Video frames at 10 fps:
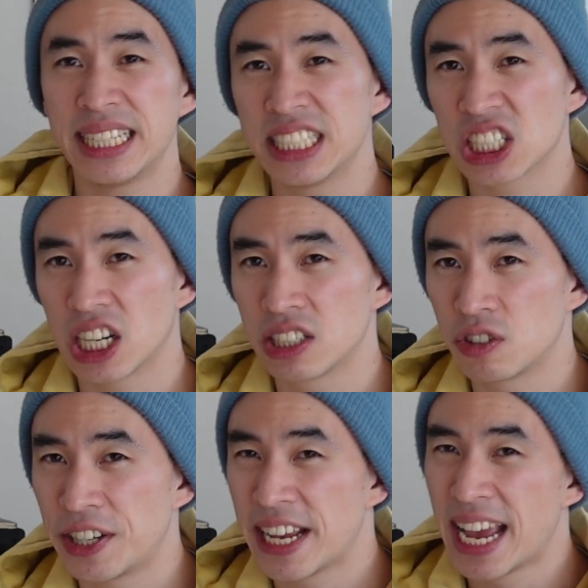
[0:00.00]
each
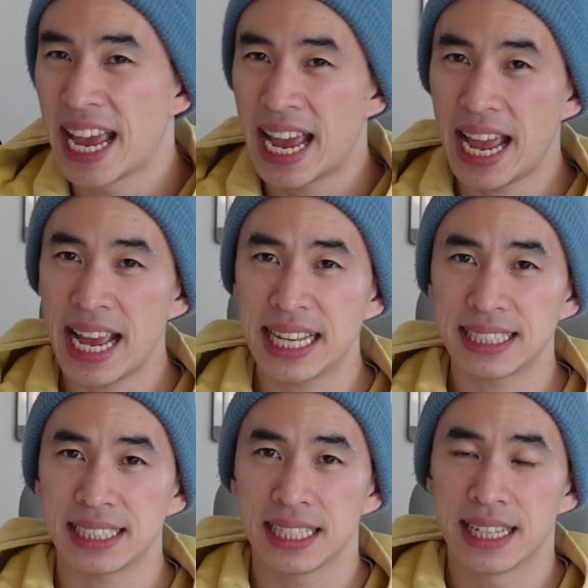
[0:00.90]
country
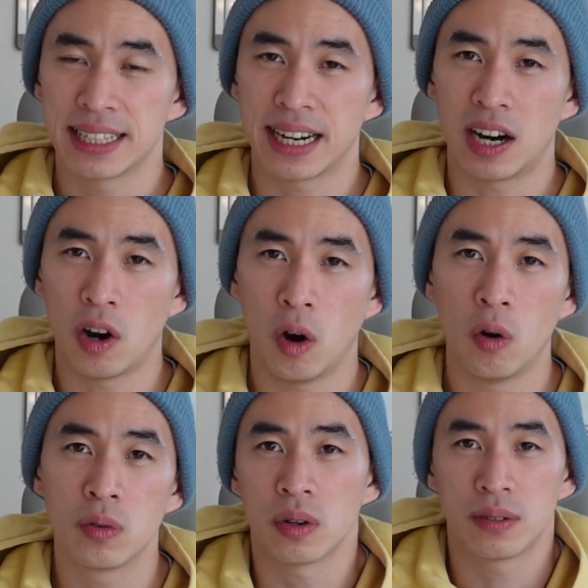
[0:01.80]
has their
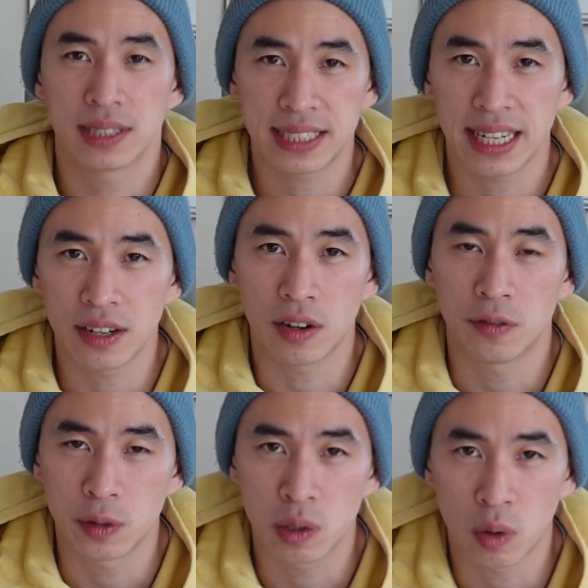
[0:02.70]
own set
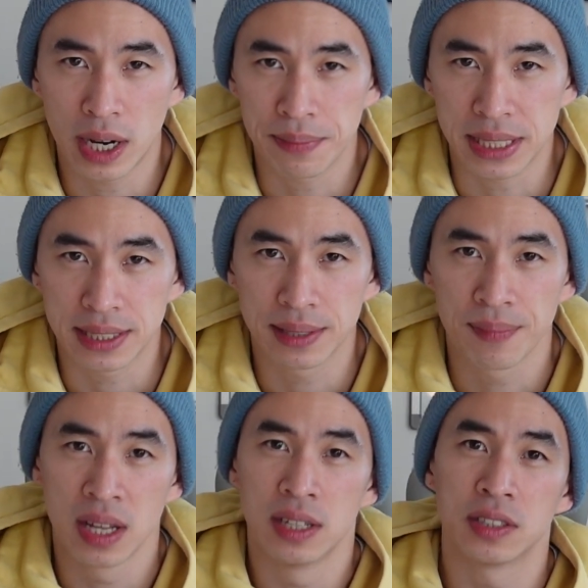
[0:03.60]
of requirements.
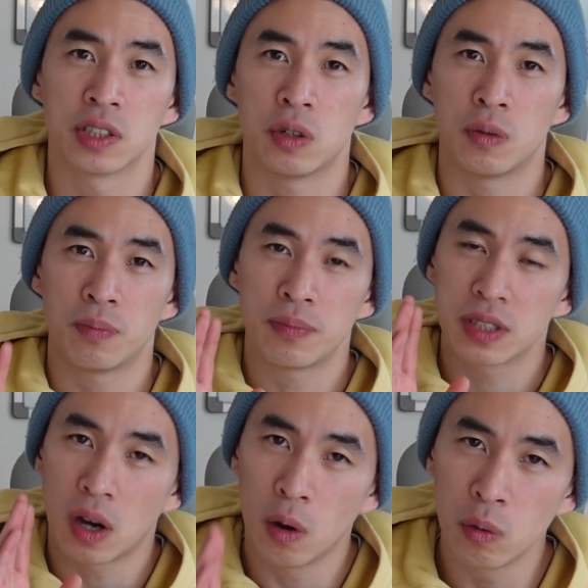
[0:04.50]
So
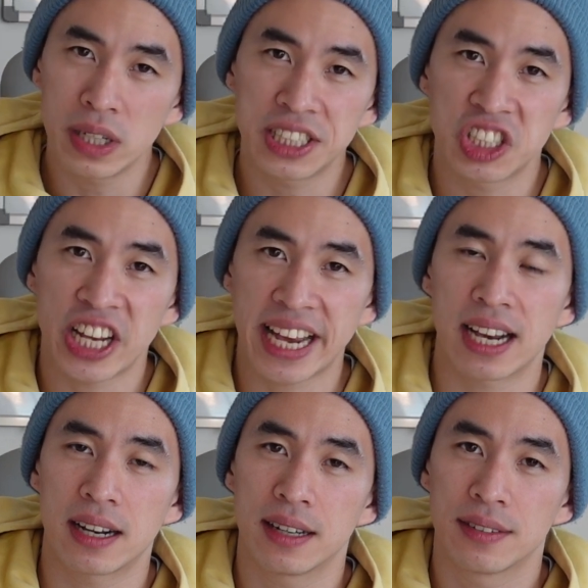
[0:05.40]
only
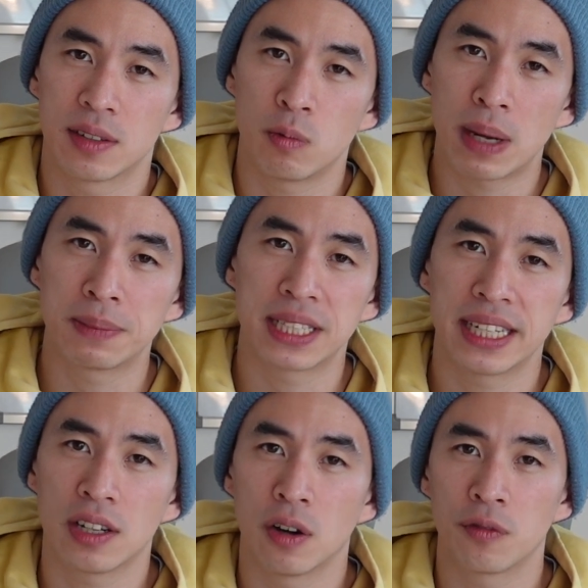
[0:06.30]
check the
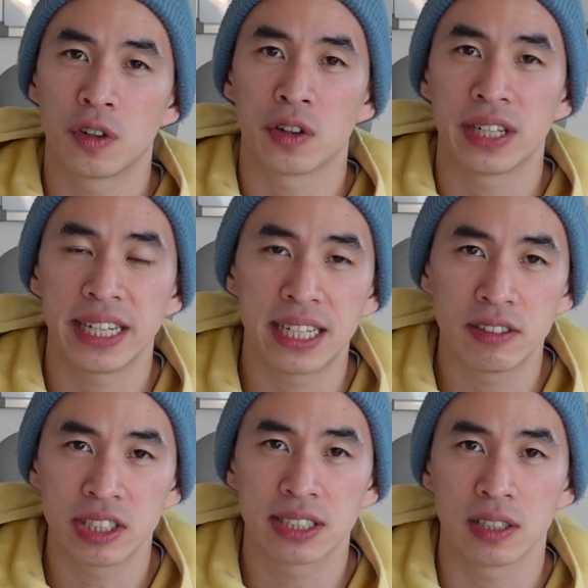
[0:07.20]
website of your
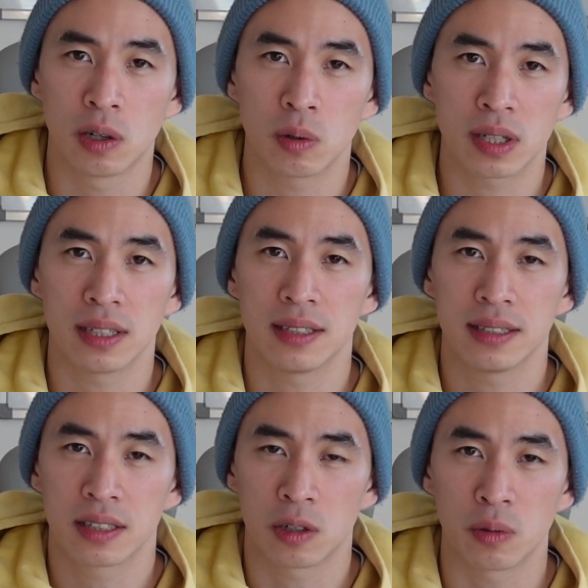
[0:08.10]
nearest
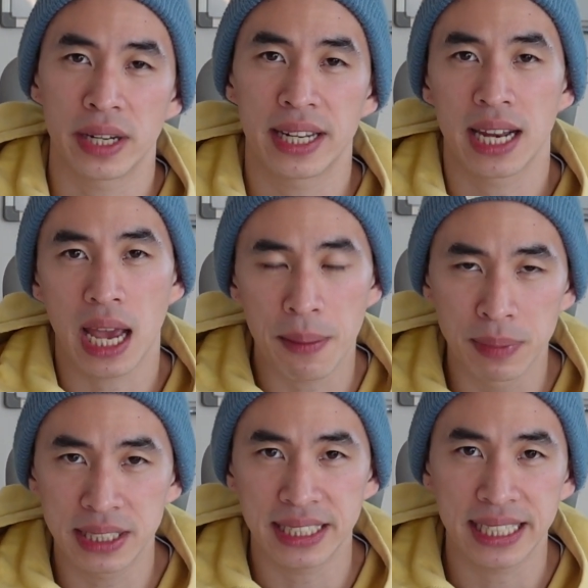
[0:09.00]
local Korean
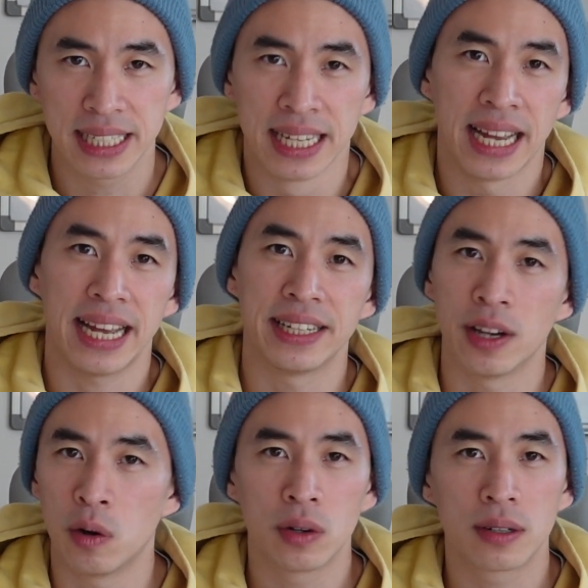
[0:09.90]
embassy and
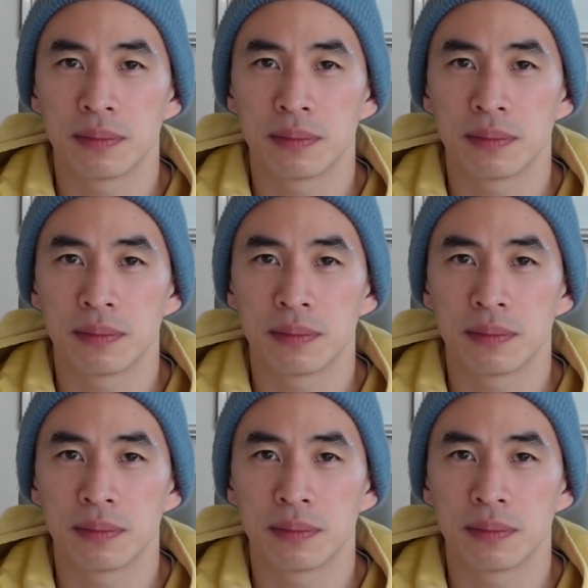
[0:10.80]
don't